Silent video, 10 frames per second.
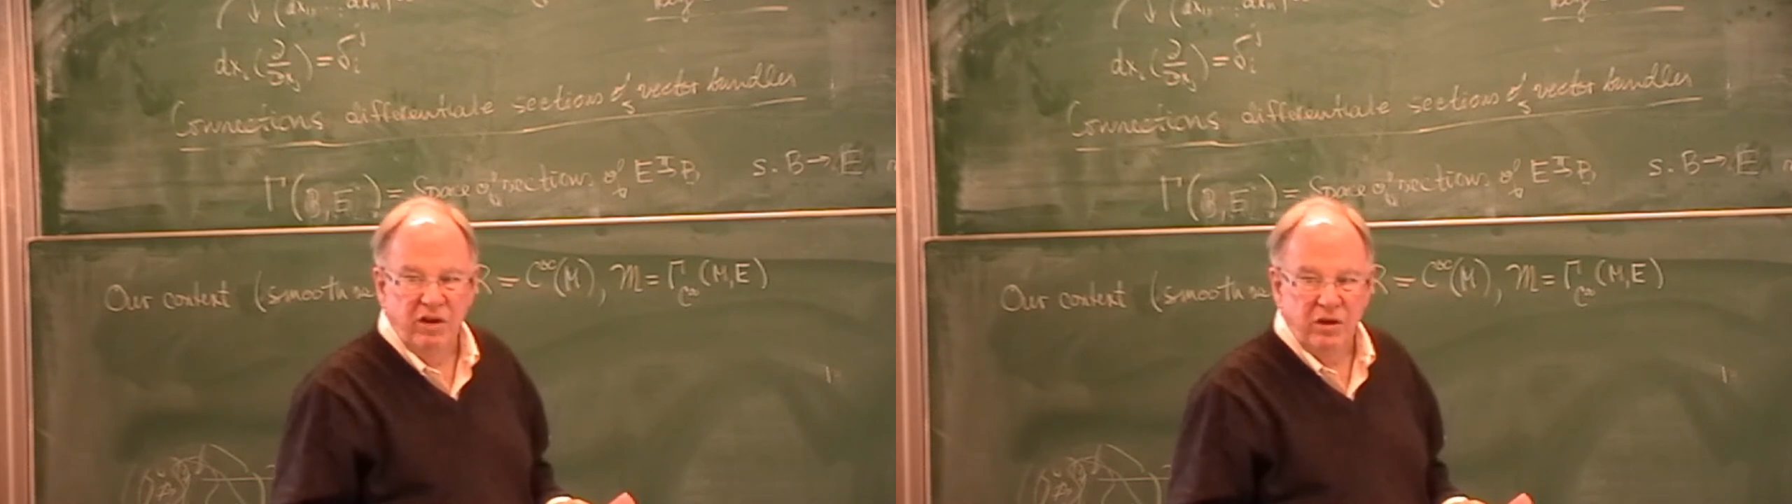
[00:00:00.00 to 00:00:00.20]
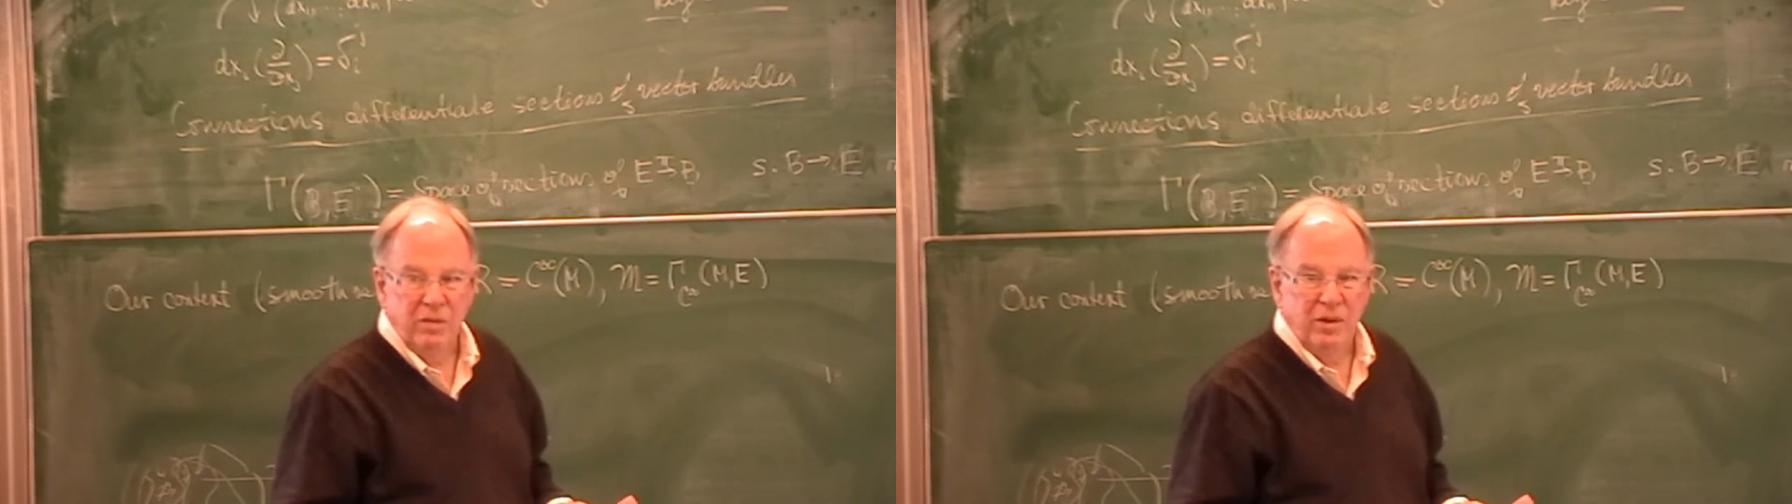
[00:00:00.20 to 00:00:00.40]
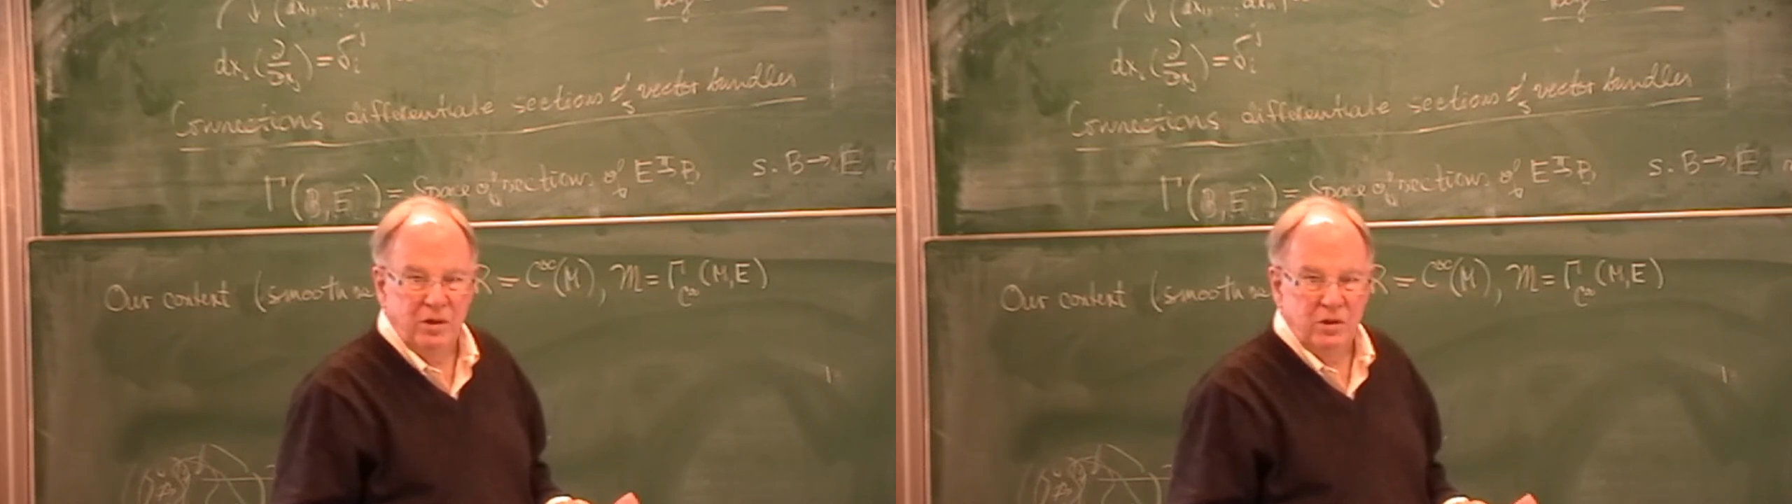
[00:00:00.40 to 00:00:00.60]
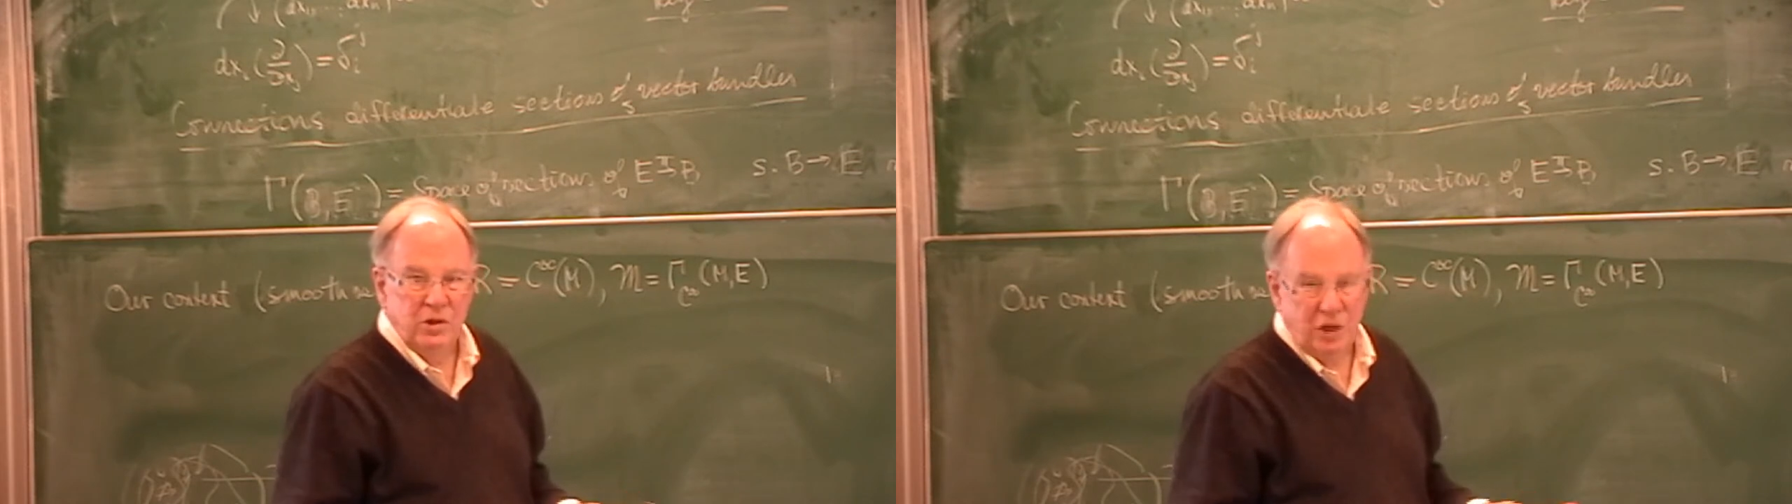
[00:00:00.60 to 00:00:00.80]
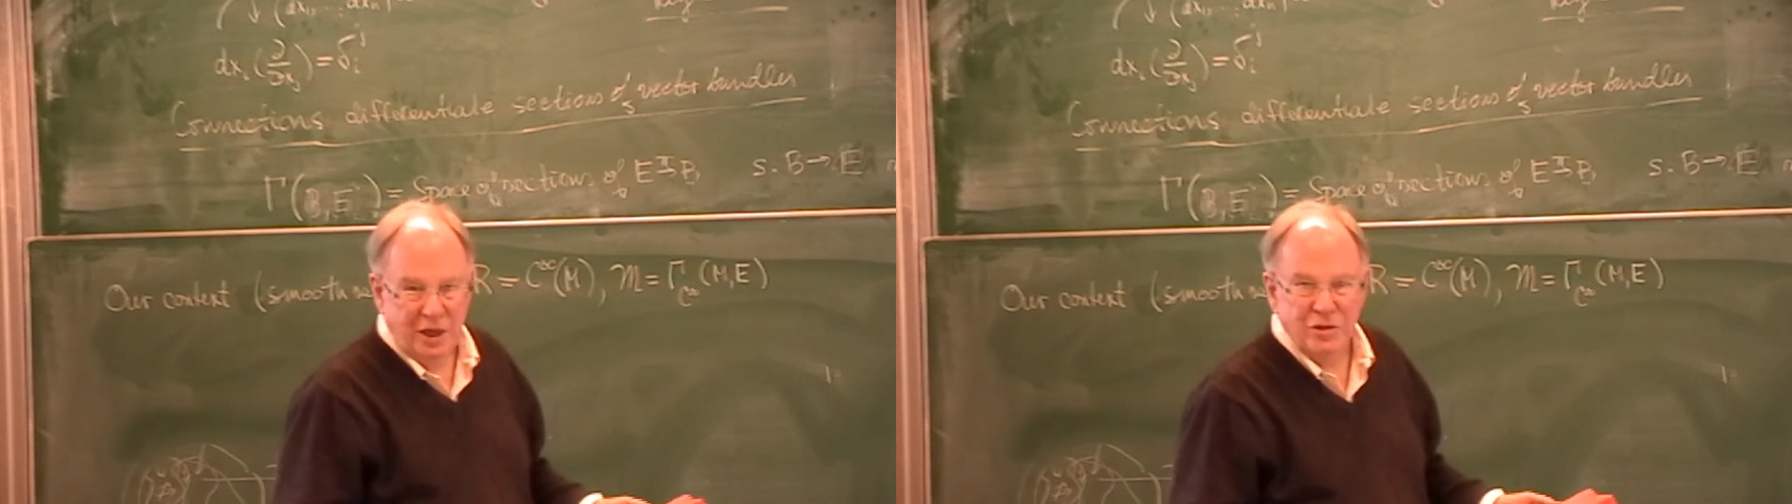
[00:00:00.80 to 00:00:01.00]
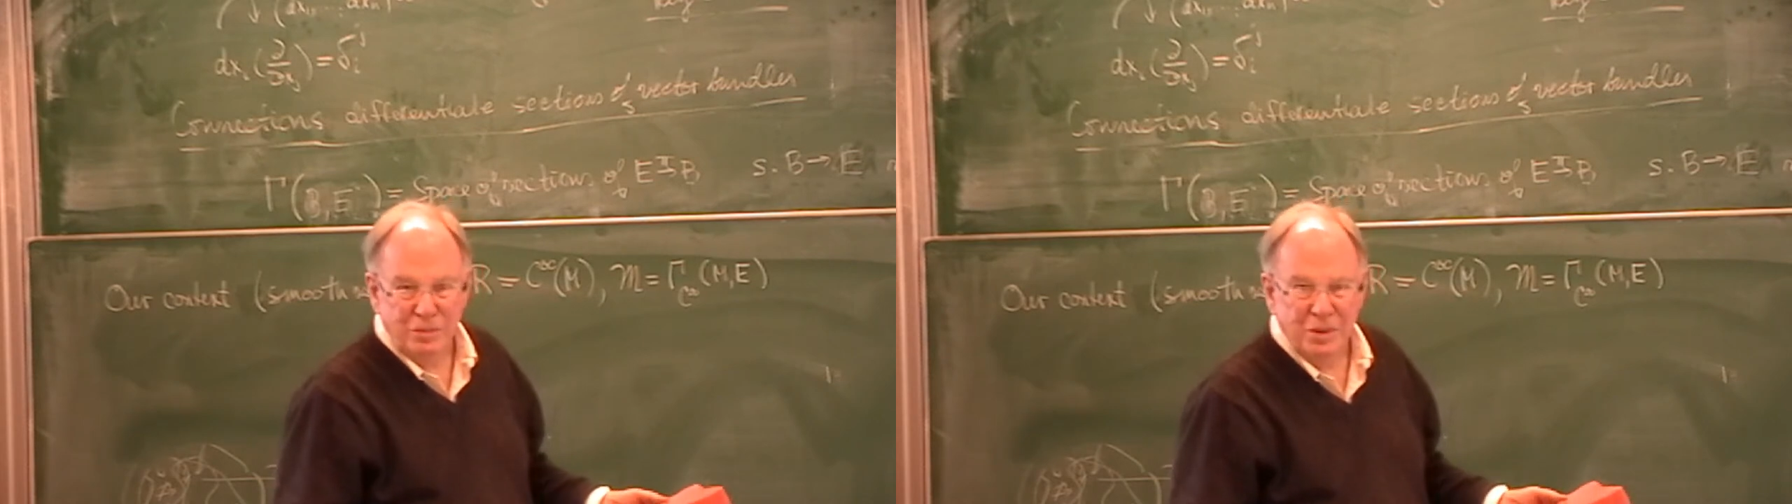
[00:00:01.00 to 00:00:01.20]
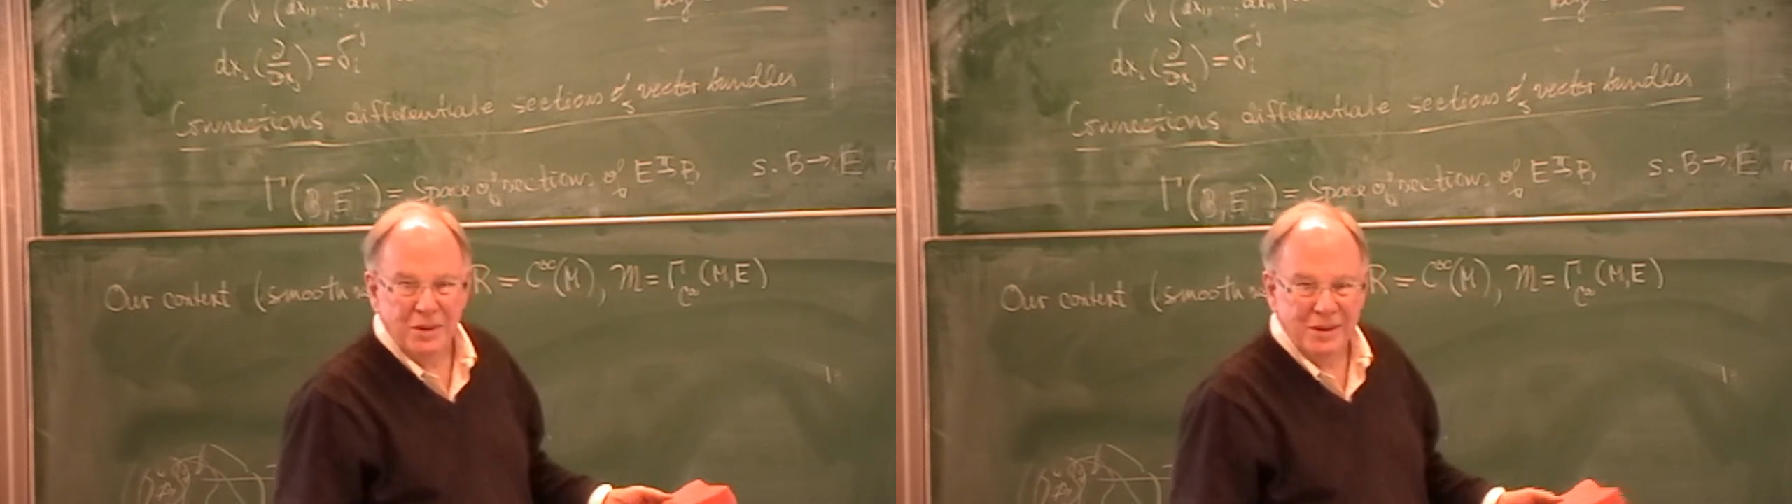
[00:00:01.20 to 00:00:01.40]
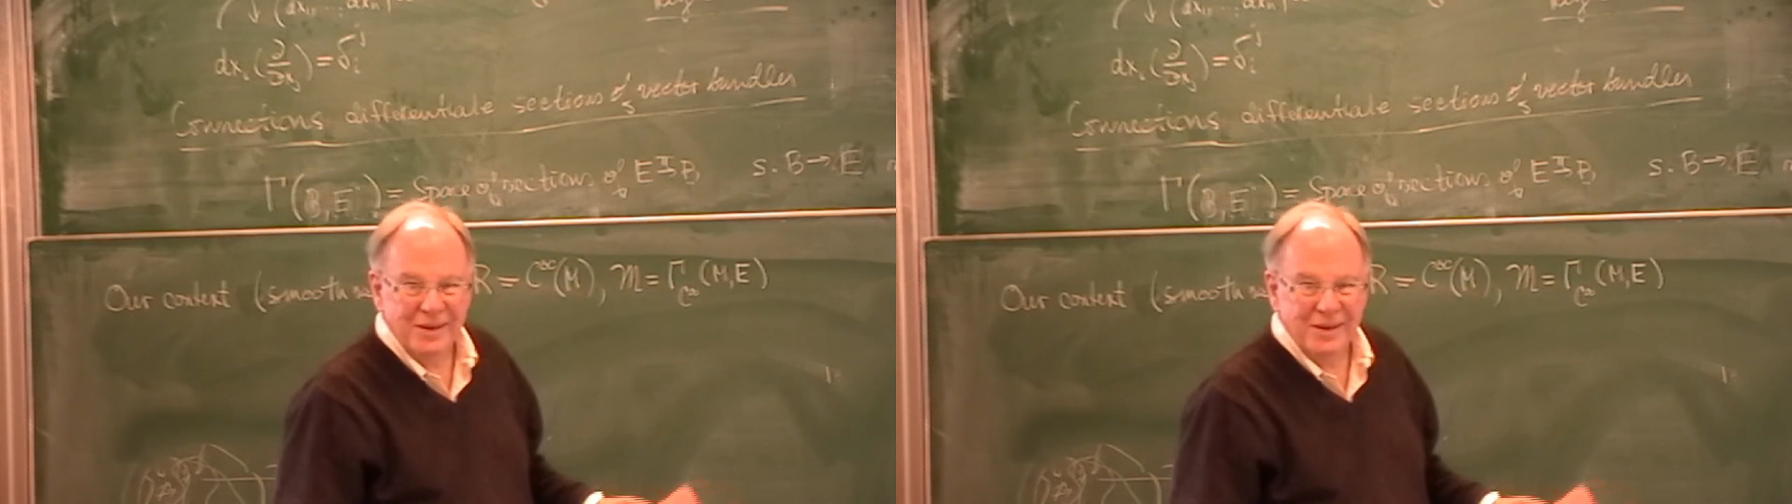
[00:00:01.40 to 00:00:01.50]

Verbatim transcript: the vector bundle is the tangent